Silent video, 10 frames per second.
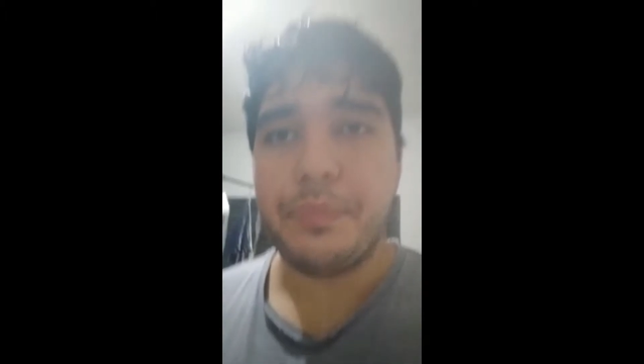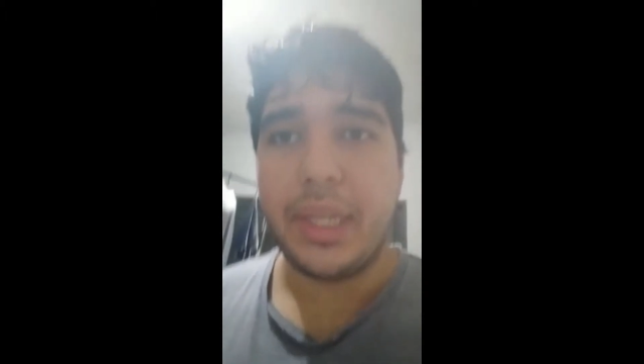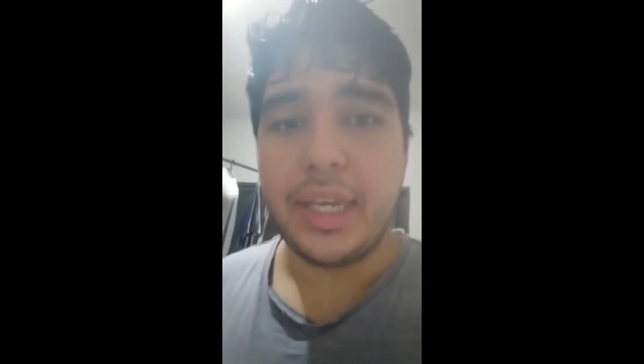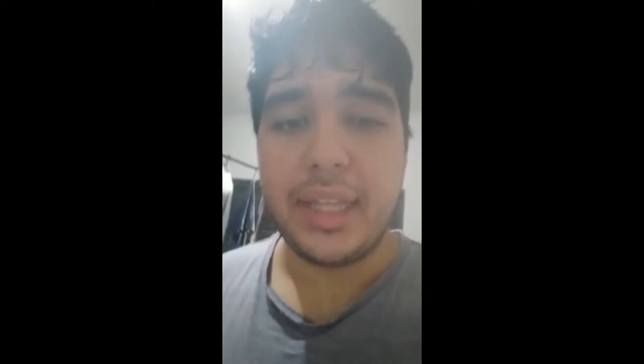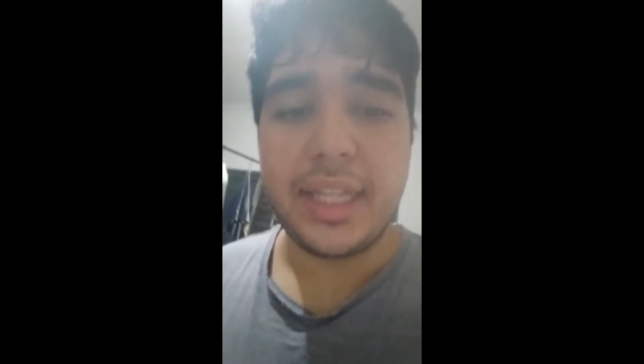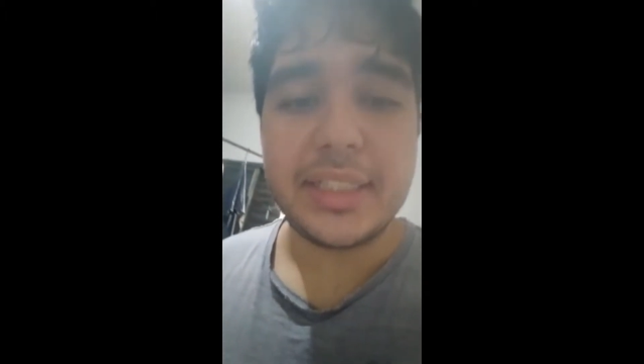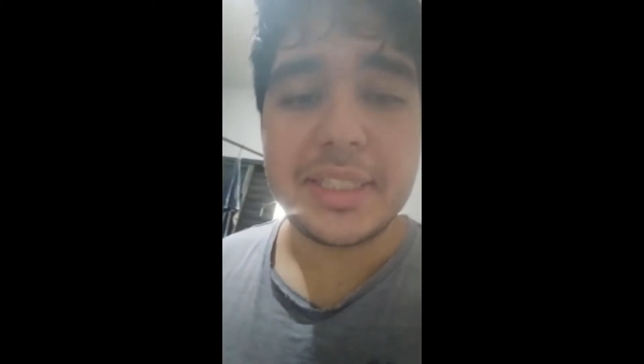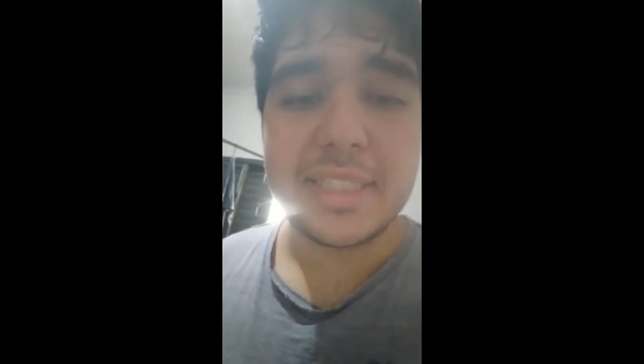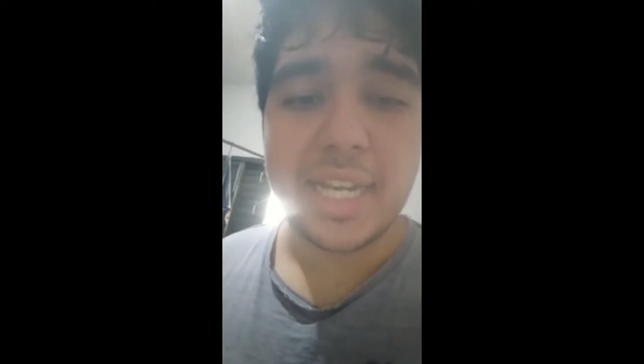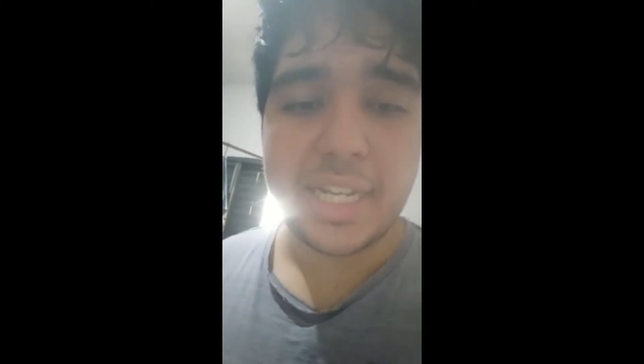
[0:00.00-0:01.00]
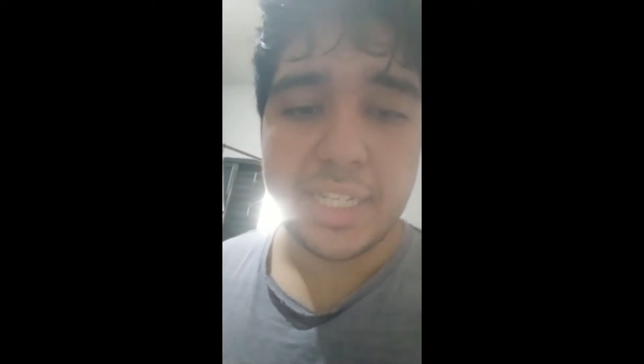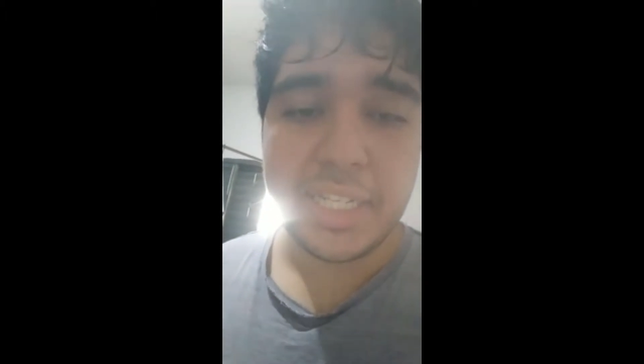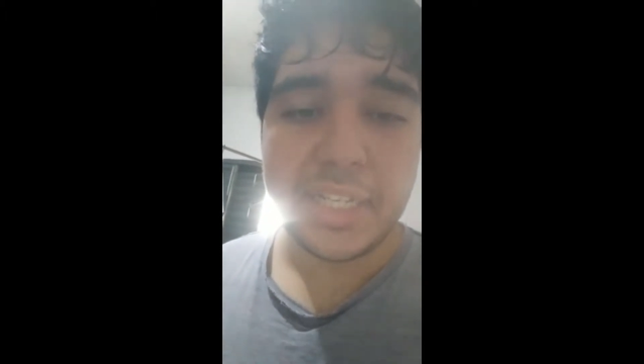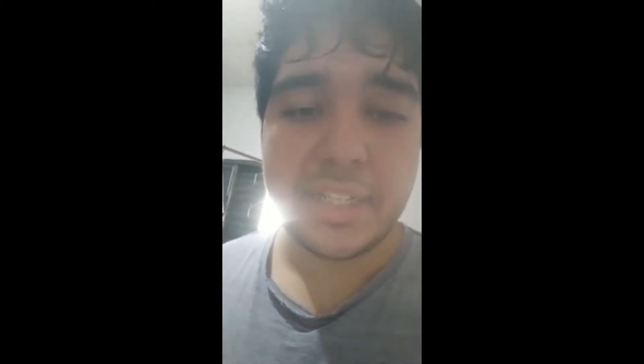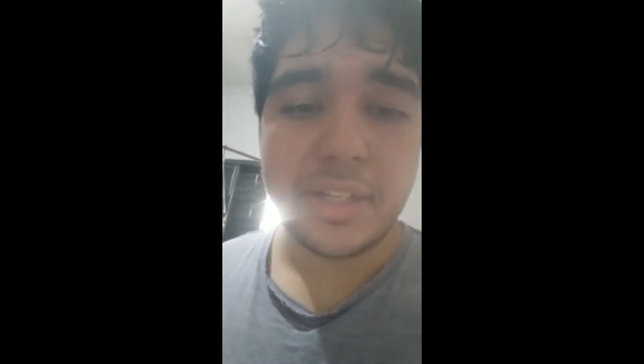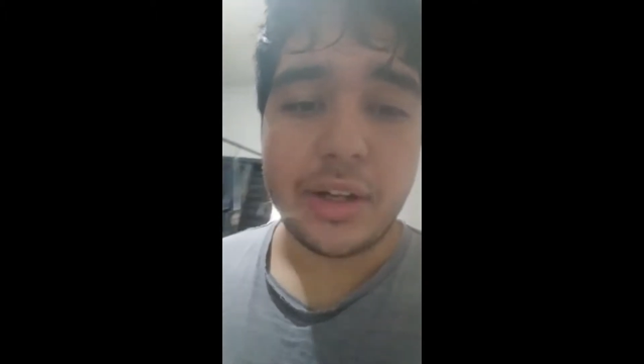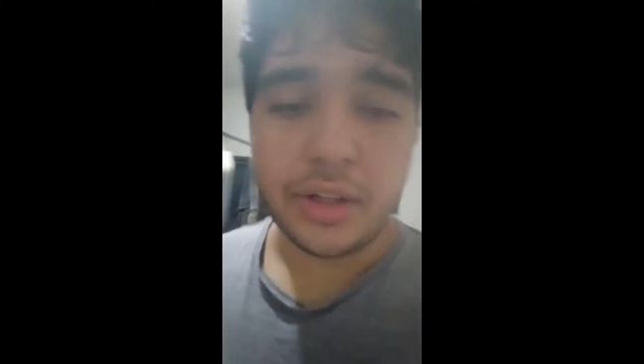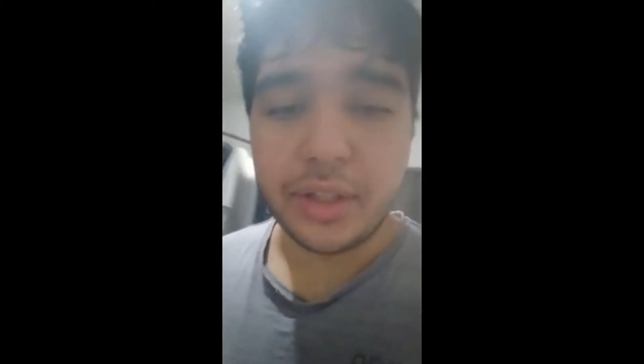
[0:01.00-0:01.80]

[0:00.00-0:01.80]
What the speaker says: And that's a technique called